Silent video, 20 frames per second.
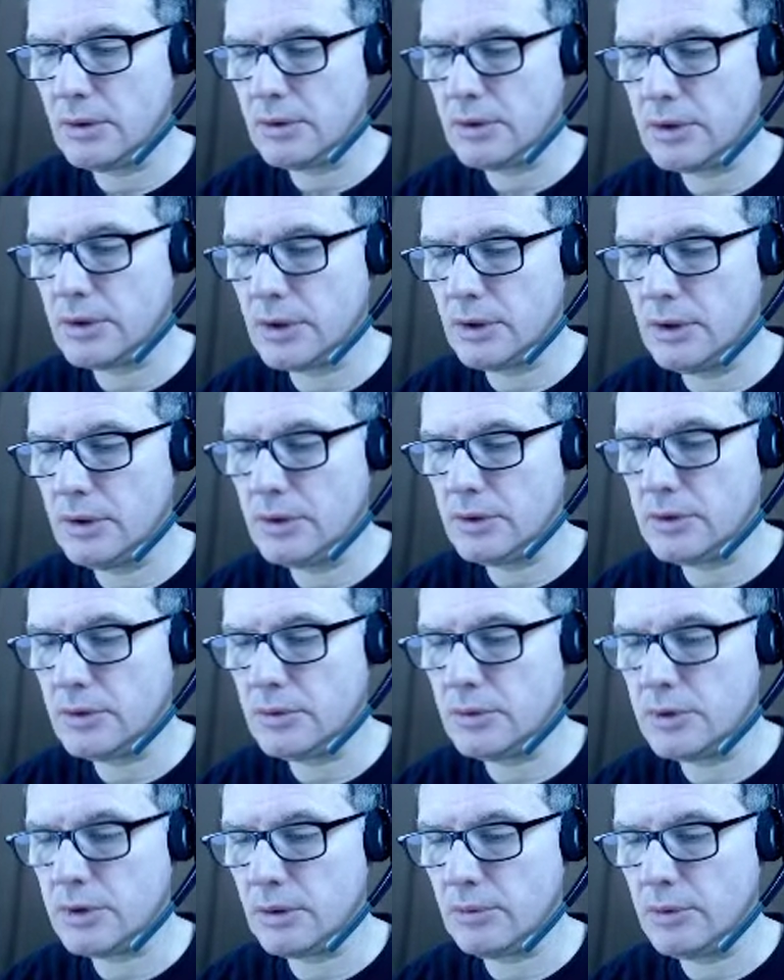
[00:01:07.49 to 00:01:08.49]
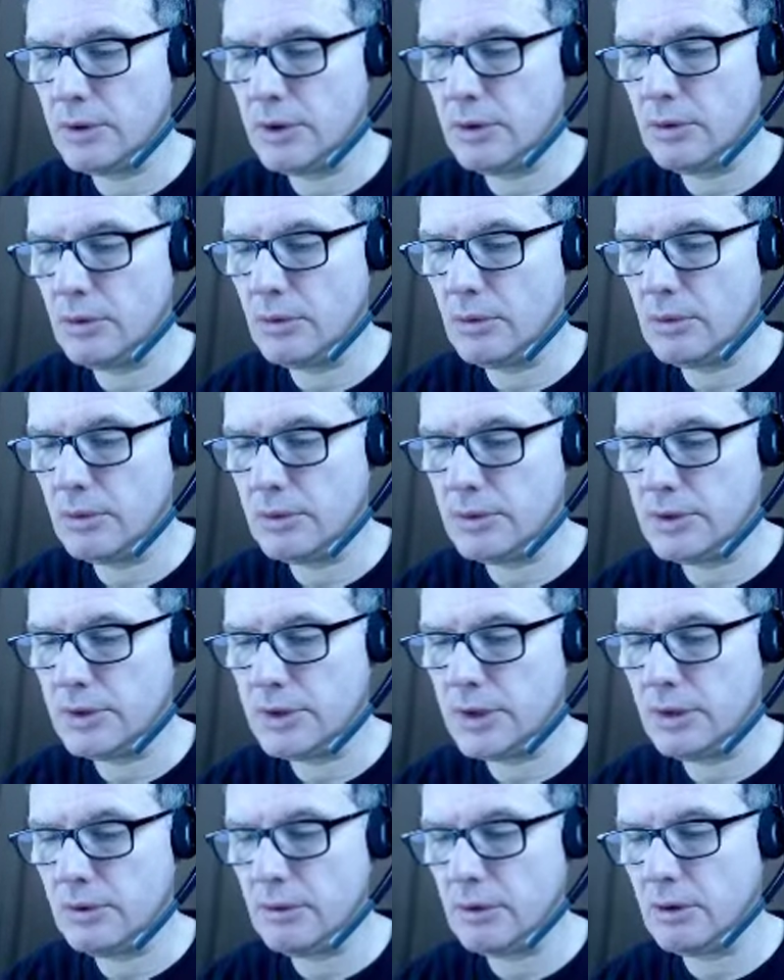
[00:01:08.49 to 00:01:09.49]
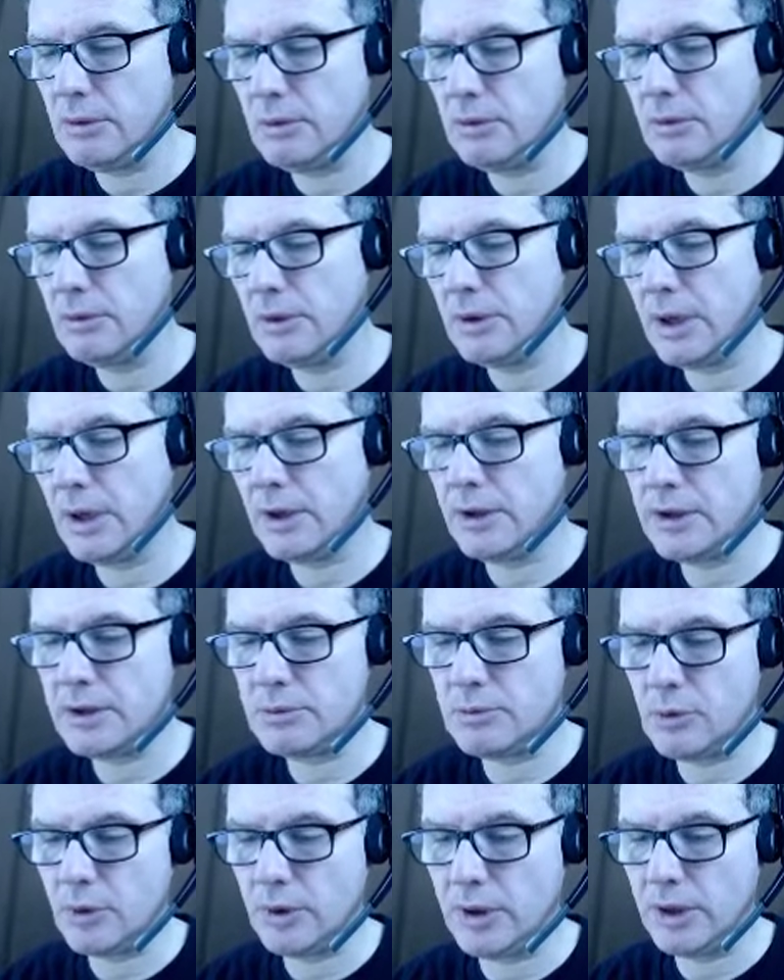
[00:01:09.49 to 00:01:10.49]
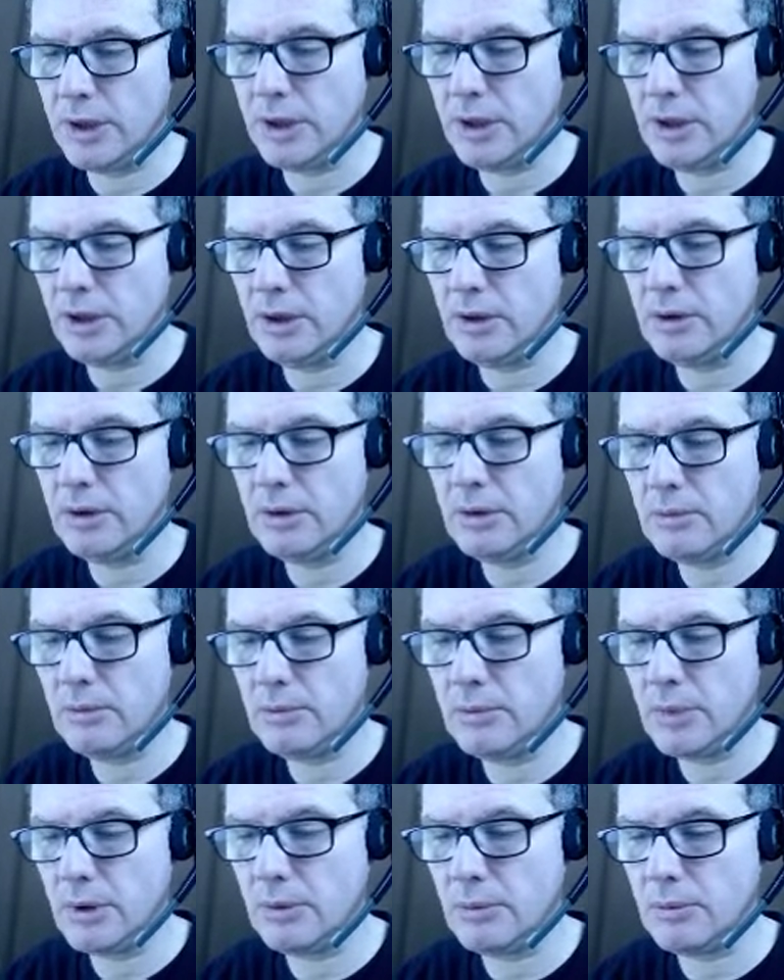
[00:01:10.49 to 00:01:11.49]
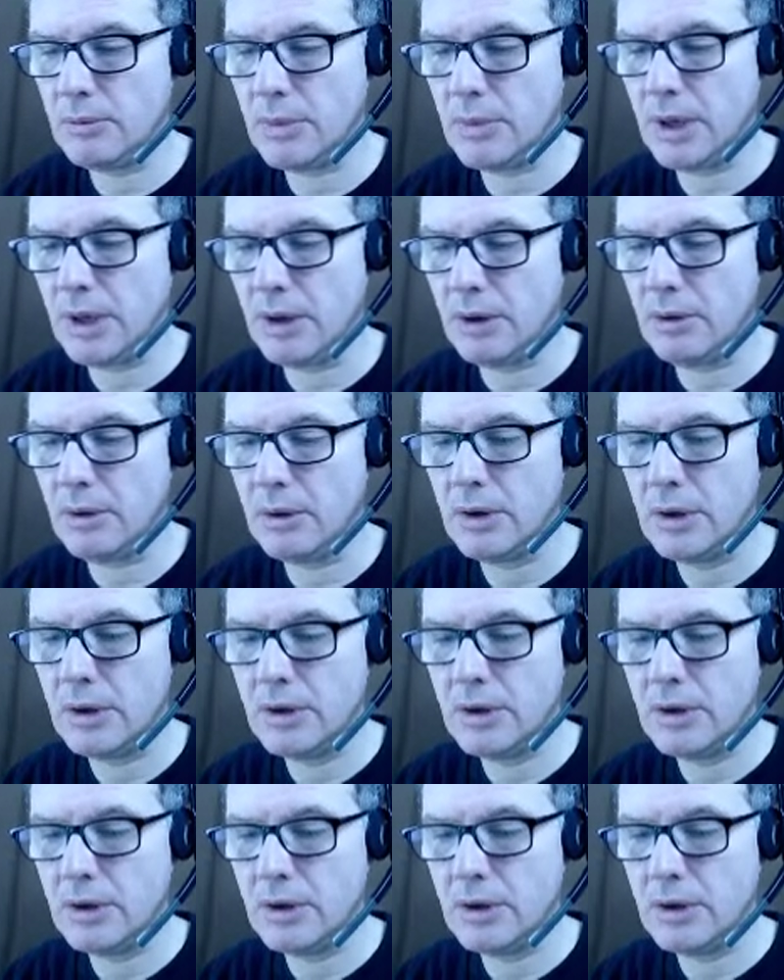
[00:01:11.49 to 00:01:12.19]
so little w 0 at this point here but our